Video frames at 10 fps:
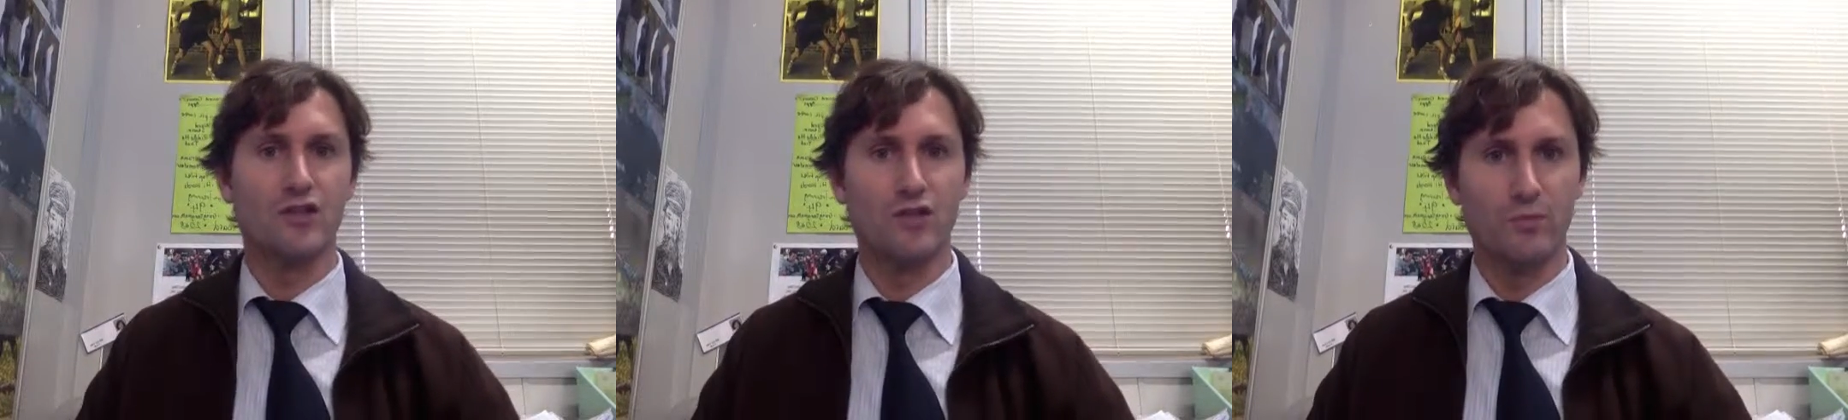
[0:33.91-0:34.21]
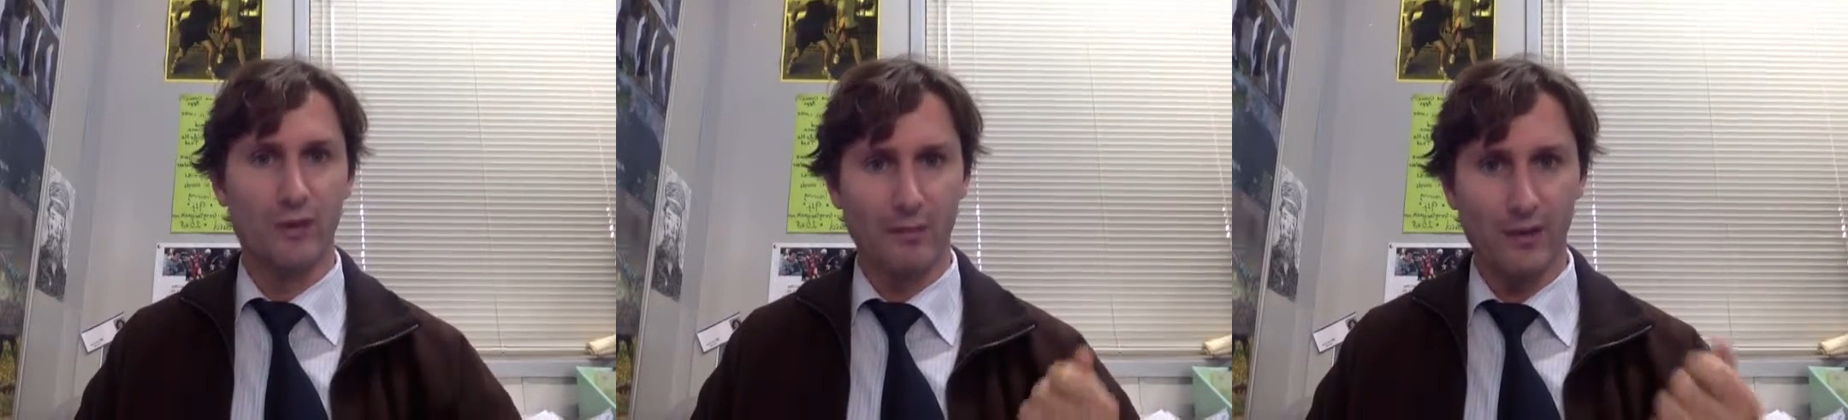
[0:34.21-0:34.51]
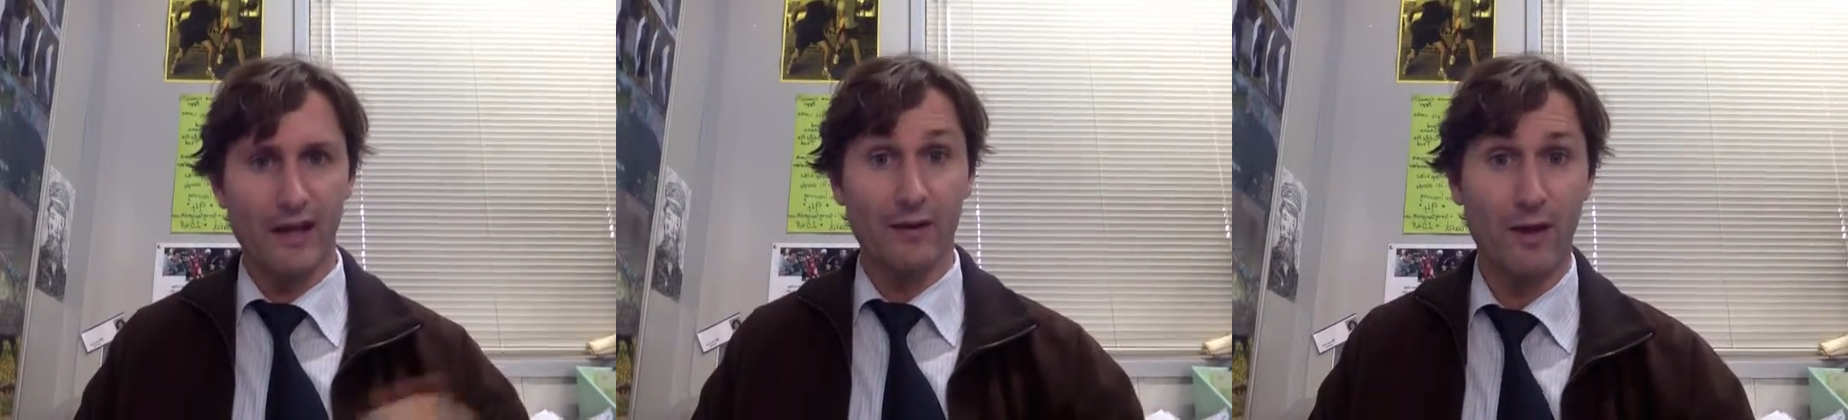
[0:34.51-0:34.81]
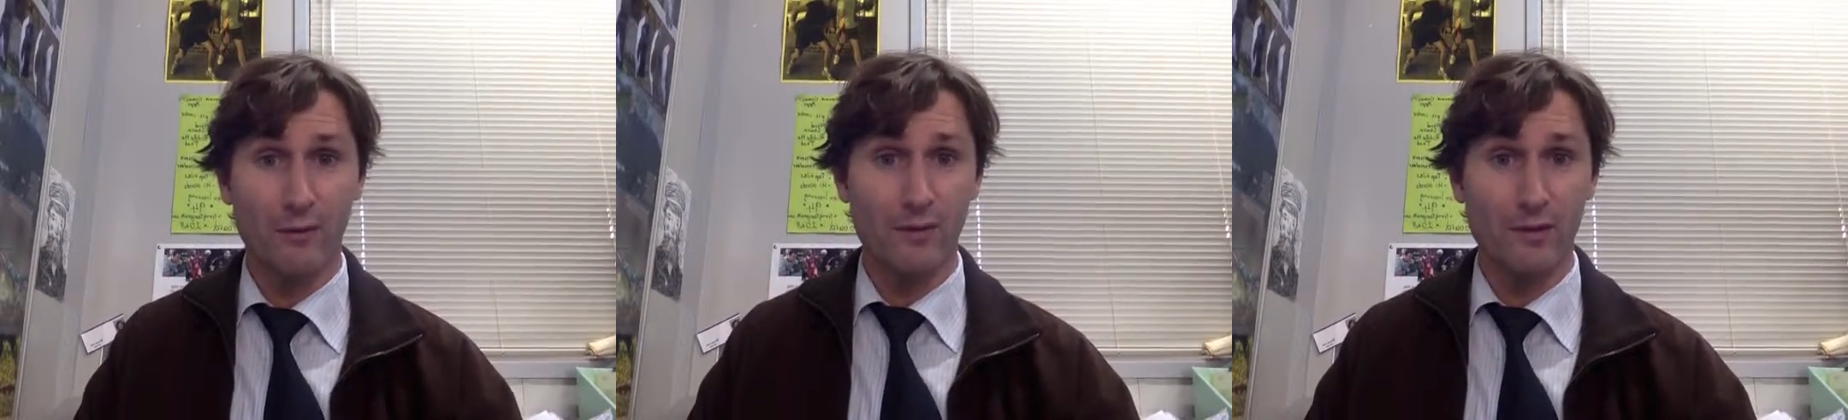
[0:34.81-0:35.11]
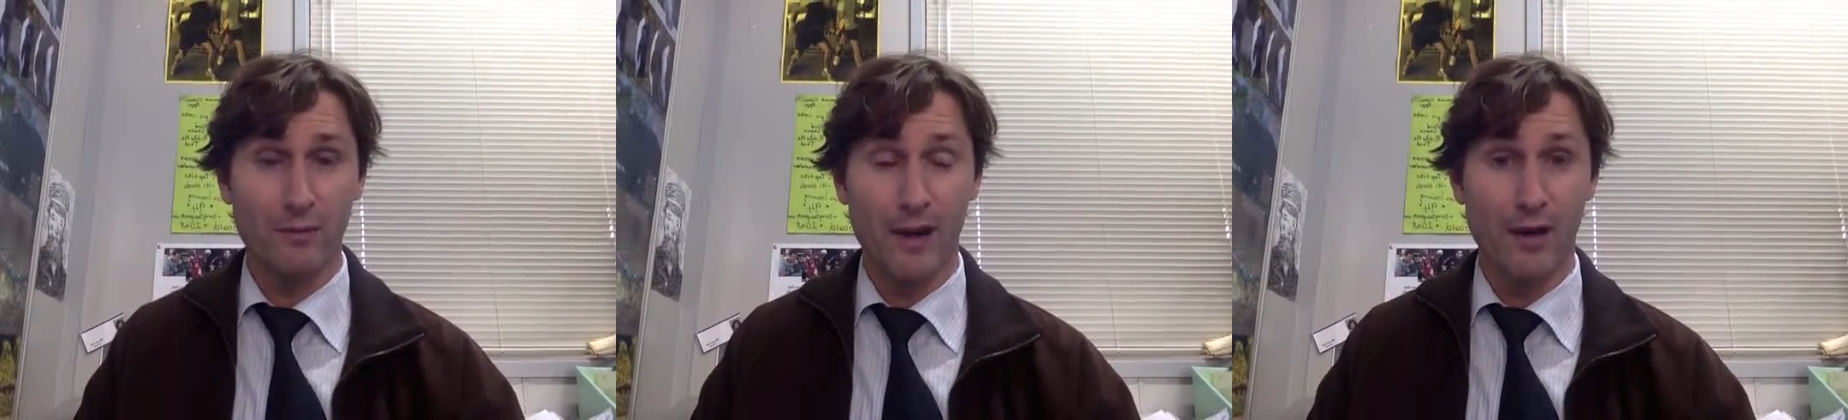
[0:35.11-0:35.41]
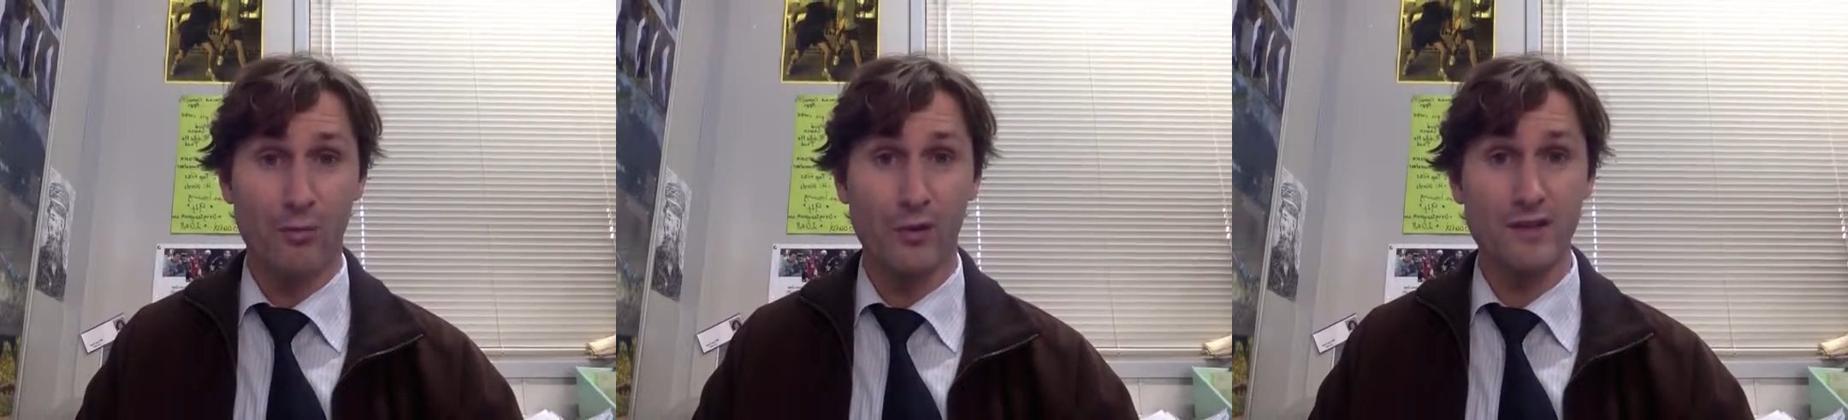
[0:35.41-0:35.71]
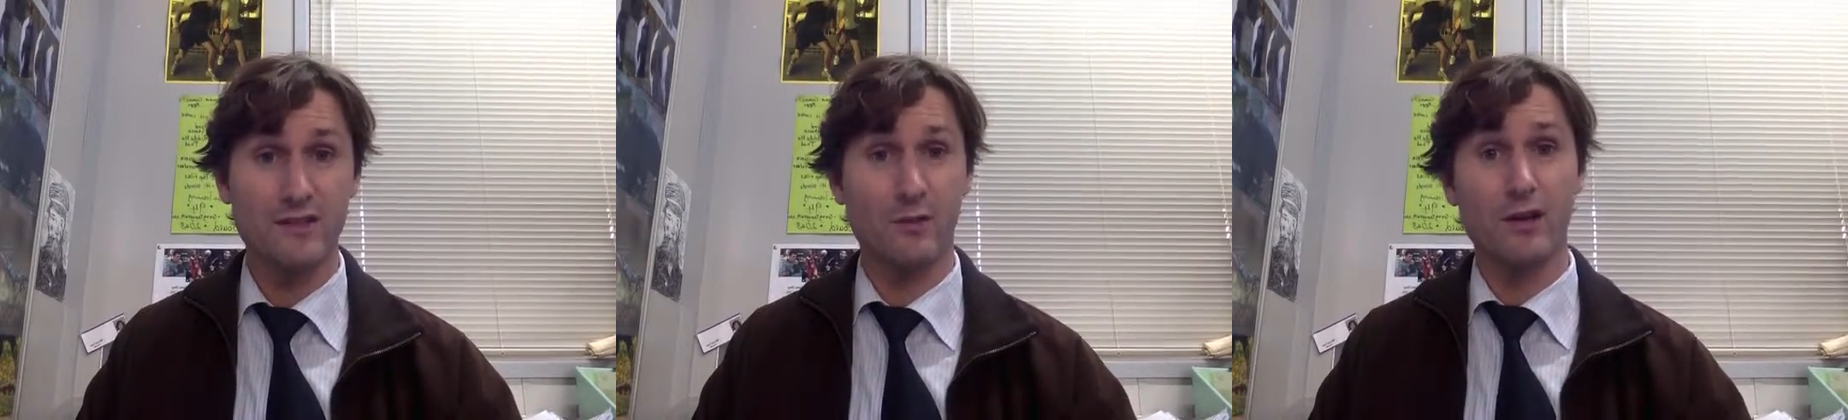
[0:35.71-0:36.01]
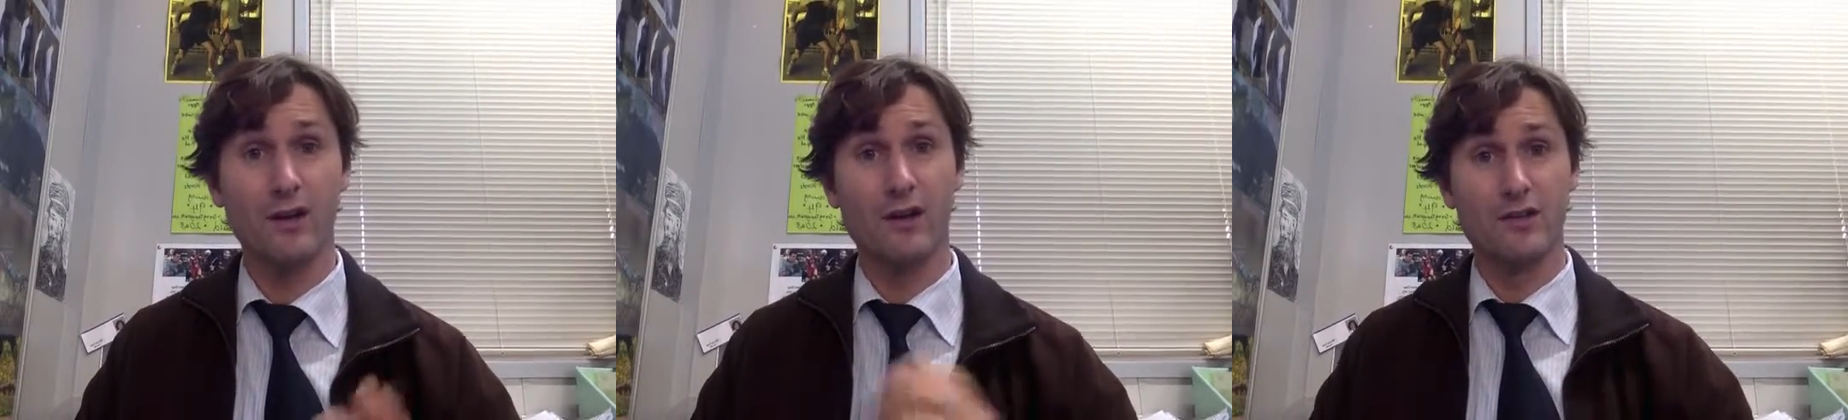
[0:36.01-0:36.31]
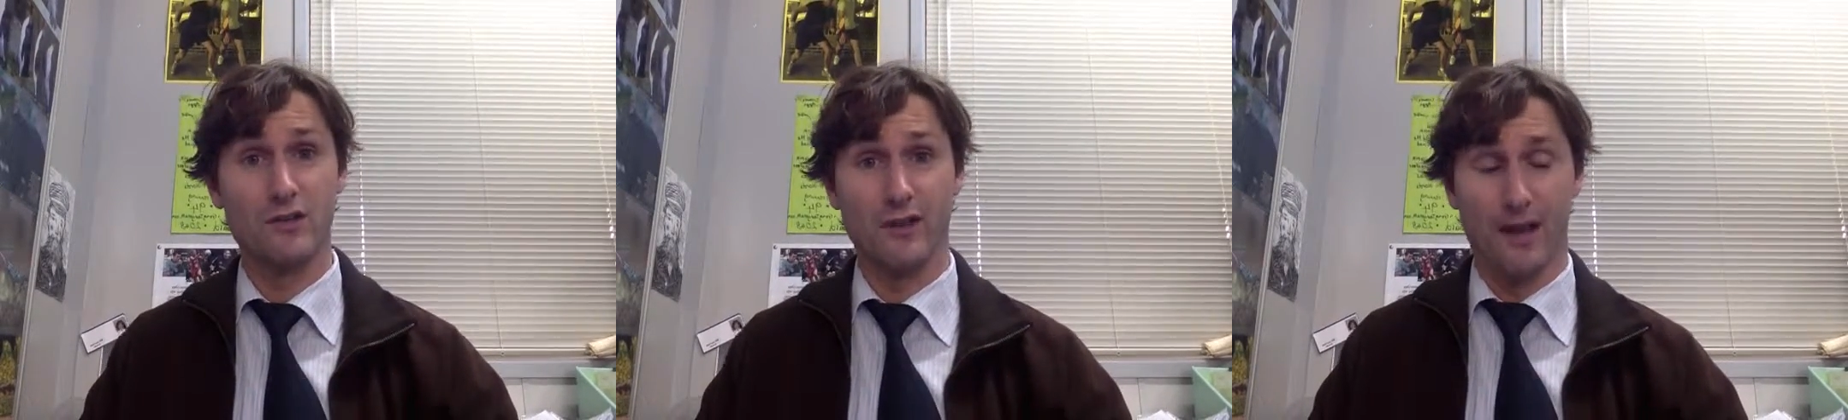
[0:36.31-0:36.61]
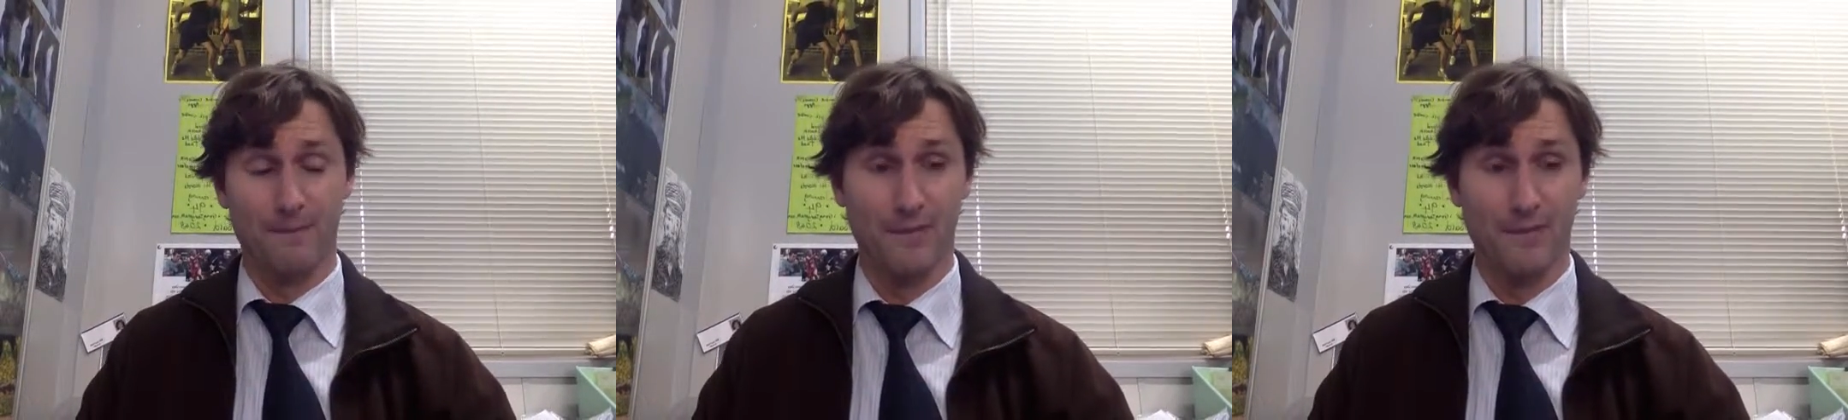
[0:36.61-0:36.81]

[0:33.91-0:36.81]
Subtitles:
to be playing around with the PowerPoint, so we're not going to do that.